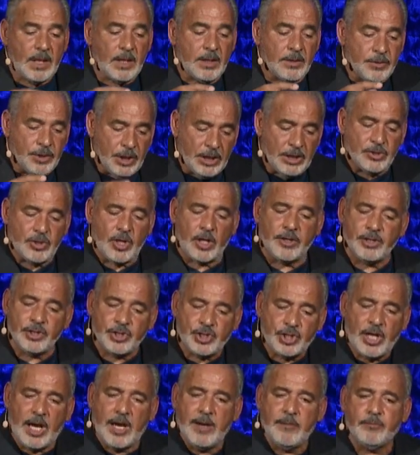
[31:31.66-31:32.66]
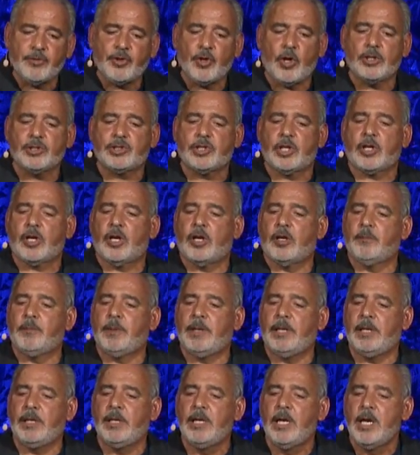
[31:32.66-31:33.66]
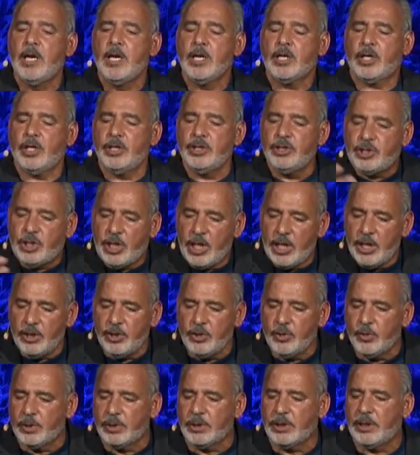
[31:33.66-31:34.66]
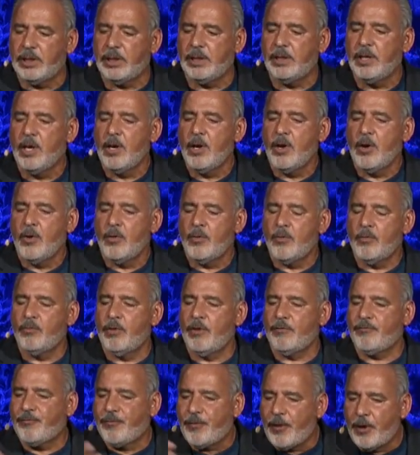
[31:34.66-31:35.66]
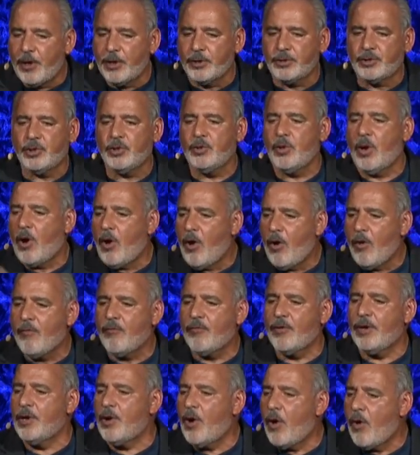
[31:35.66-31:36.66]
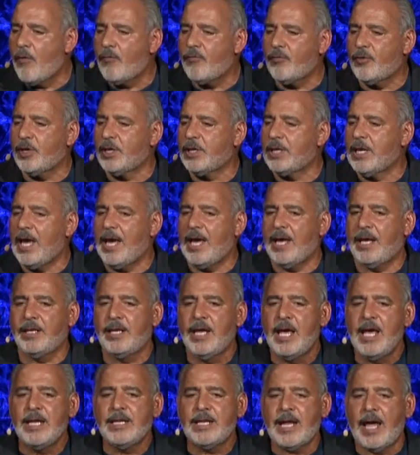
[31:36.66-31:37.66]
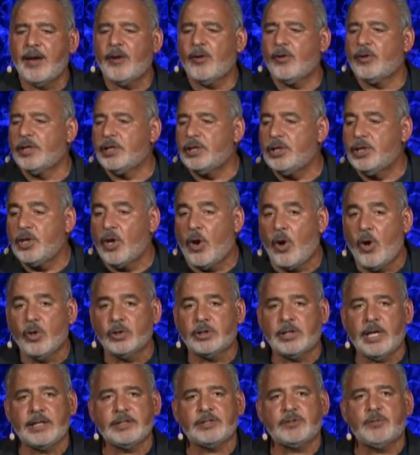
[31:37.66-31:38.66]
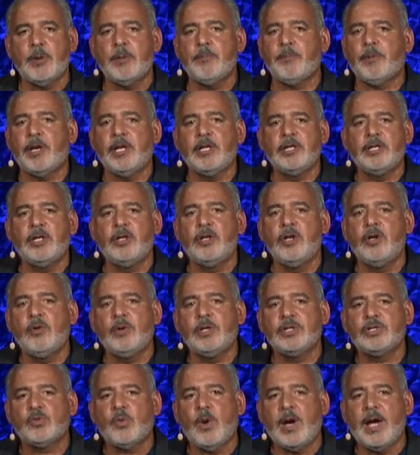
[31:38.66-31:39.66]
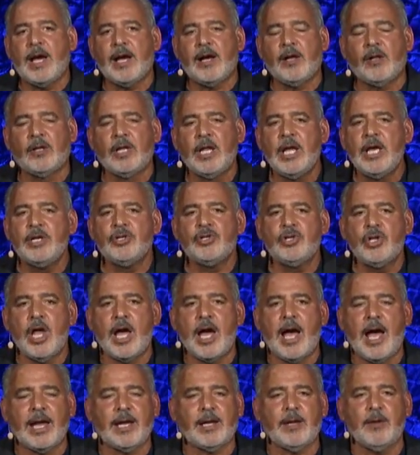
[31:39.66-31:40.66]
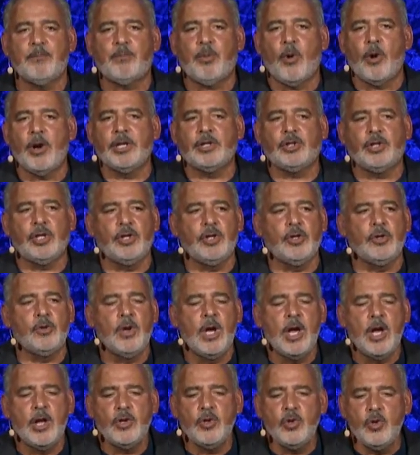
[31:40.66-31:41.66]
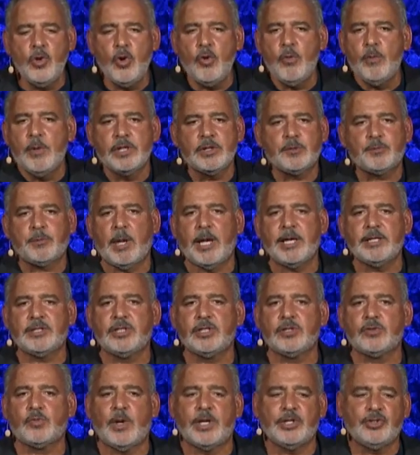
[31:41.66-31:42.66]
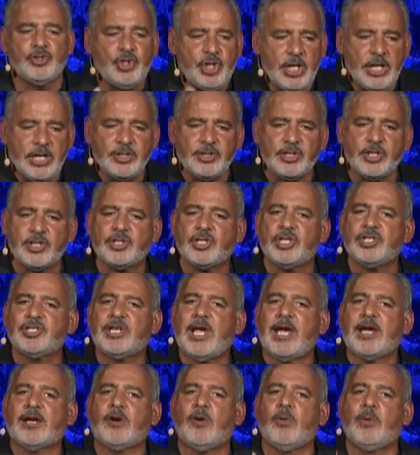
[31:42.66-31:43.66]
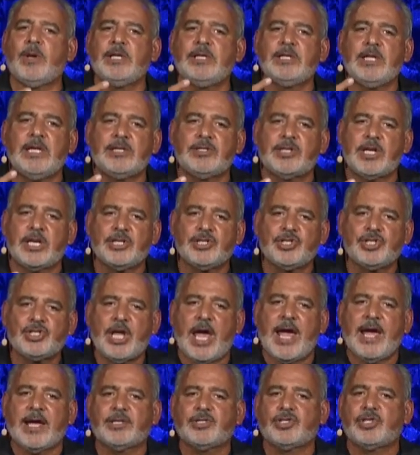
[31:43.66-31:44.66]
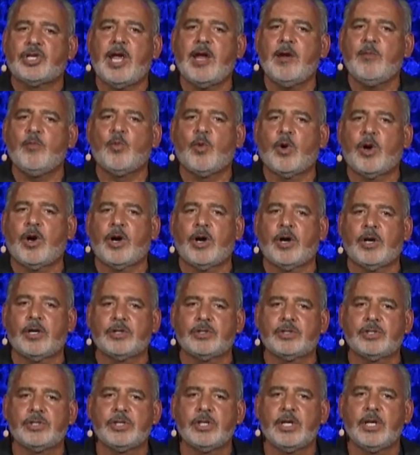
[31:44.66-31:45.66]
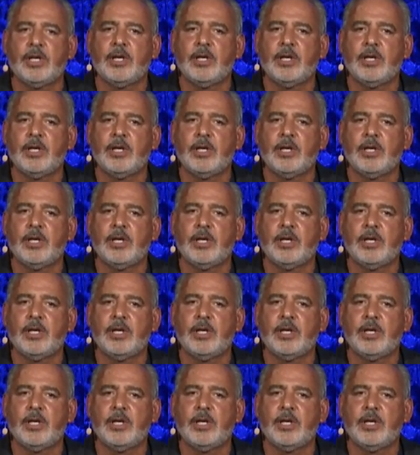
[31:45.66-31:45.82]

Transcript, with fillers: These are the same thoughts that are going to be continually referred to over and over again, not only in the Old Testament, but in the New as well. I can point to you numerous places where Jesus is echoing these exact same words.